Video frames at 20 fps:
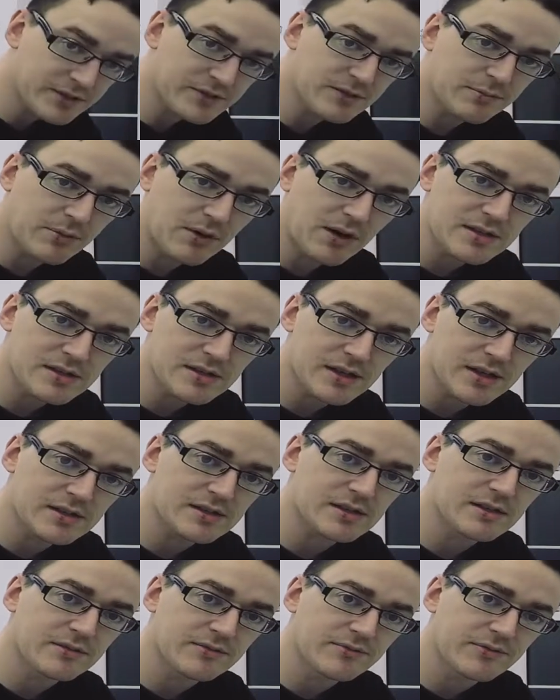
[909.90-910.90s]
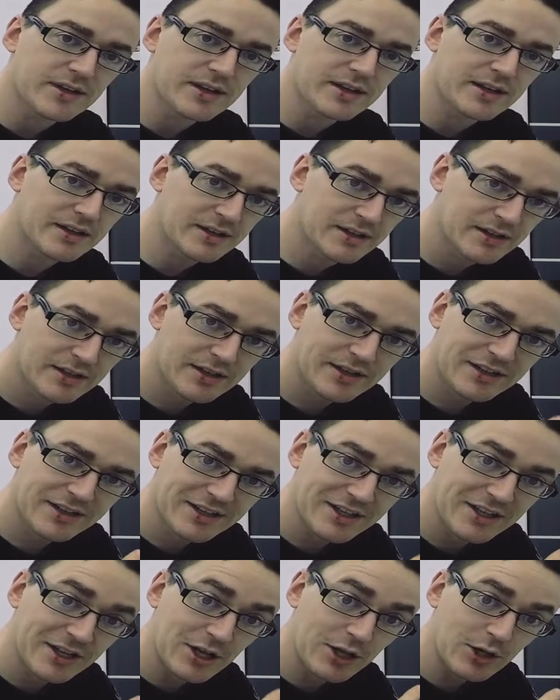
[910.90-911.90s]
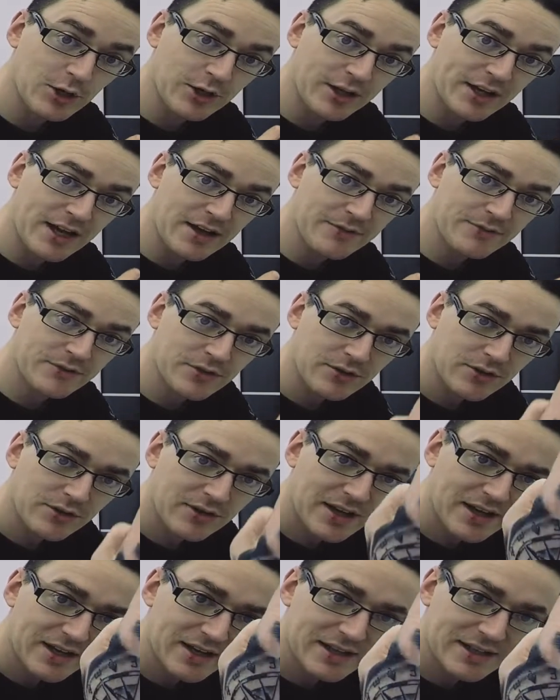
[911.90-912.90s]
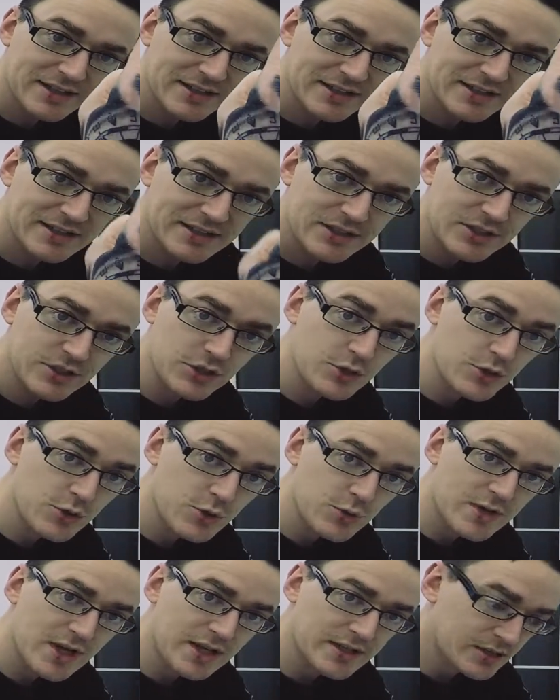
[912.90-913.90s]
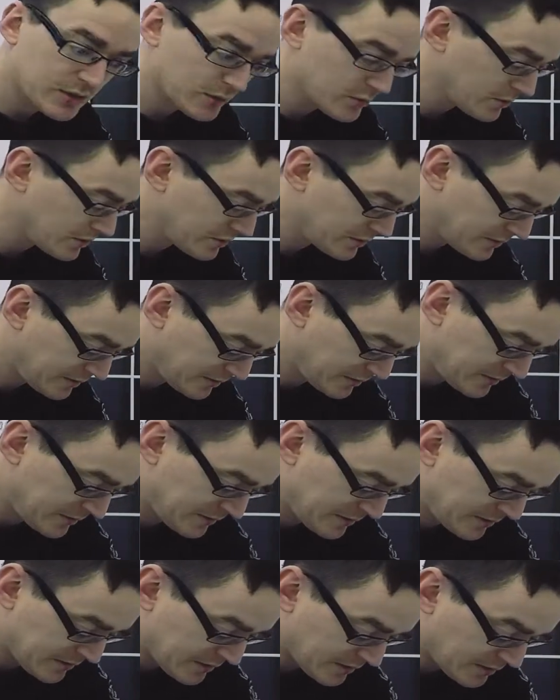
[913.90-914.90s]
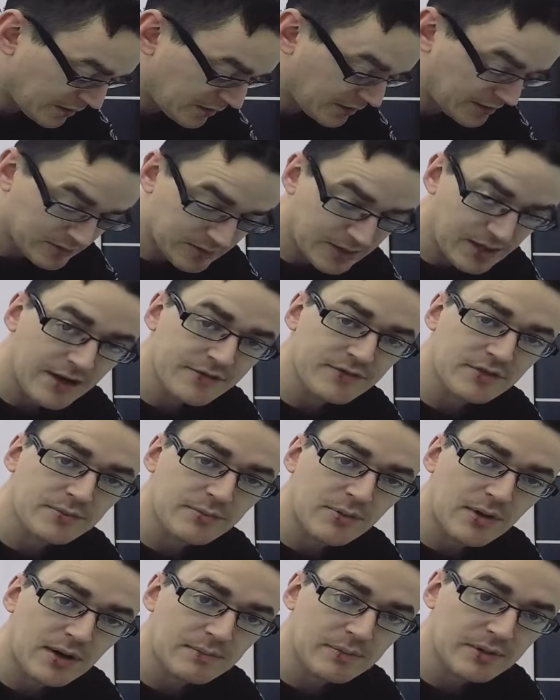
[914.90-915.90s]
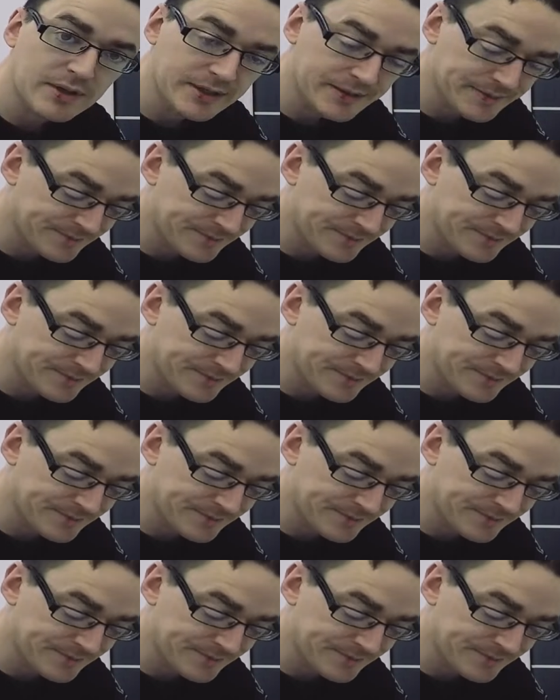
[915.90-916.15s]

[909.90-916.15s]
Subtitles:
the process of looking after your new tattoo. And you got to look after it properly.